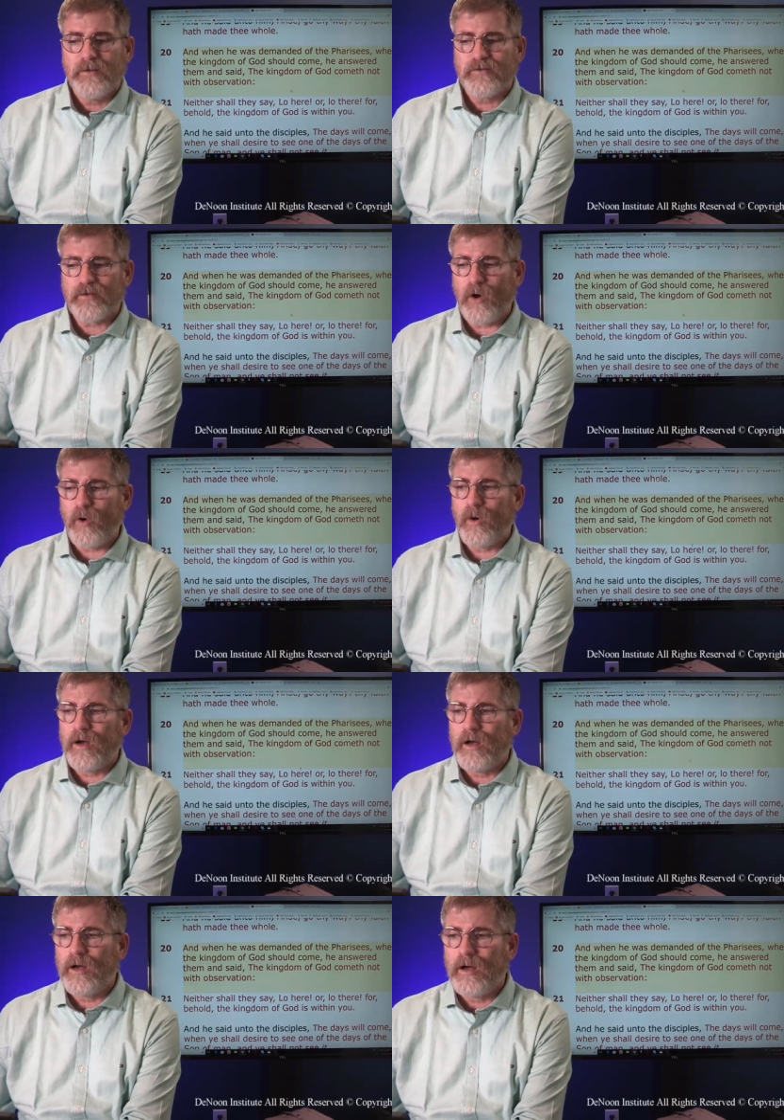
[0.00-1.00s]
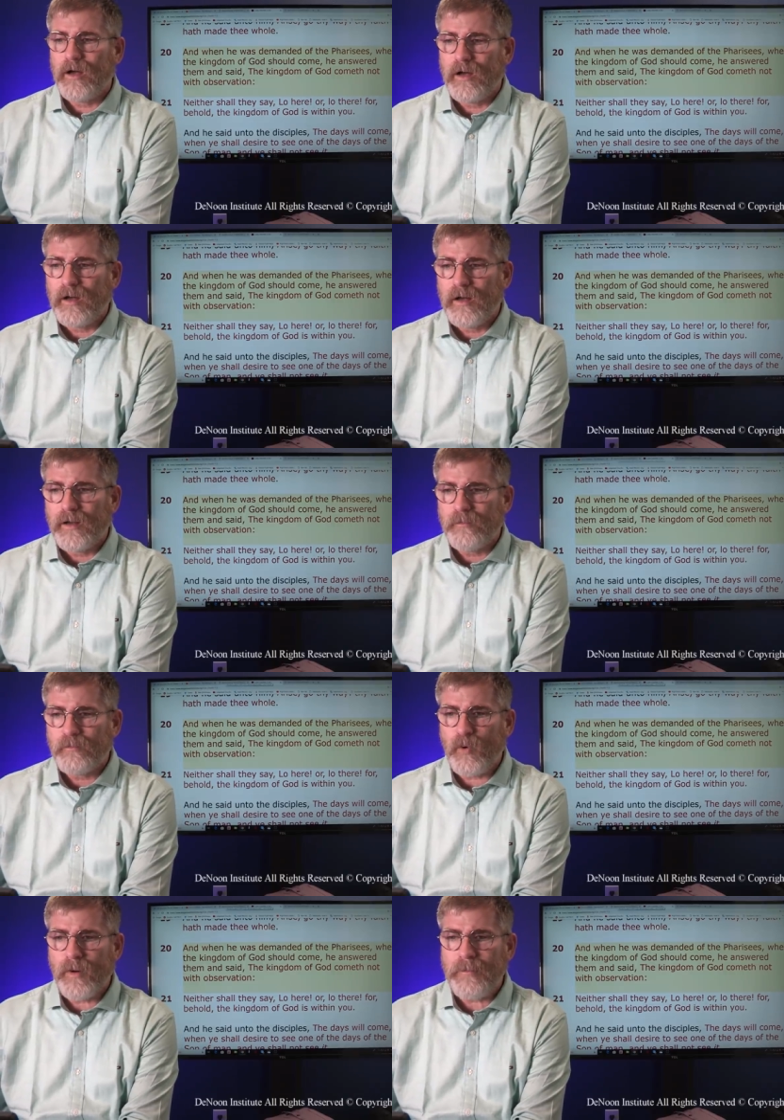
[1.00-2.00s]
So,
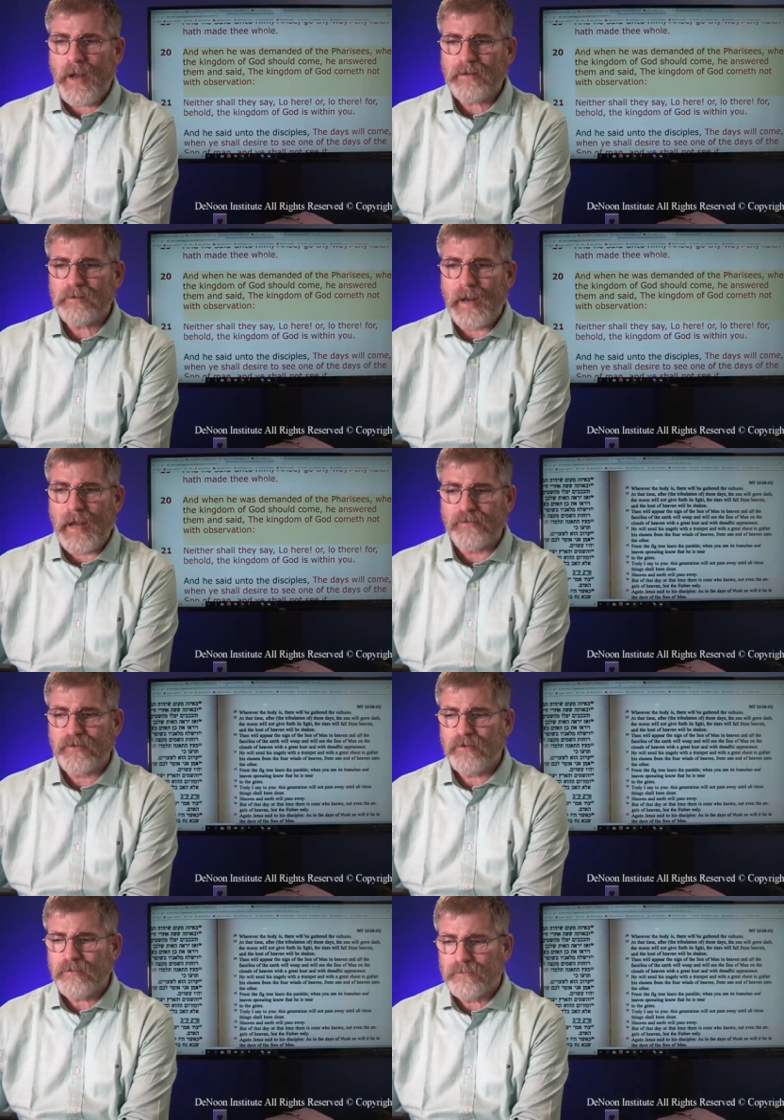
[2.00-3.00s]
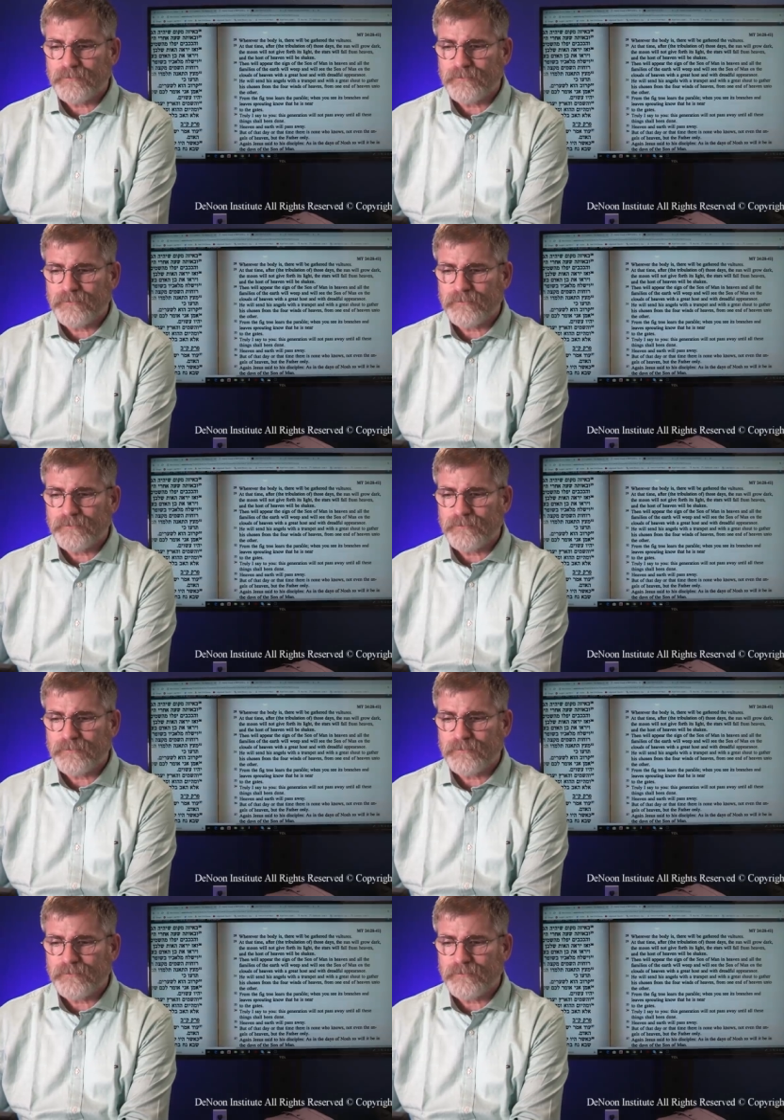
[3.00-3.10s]
going back to Matthew,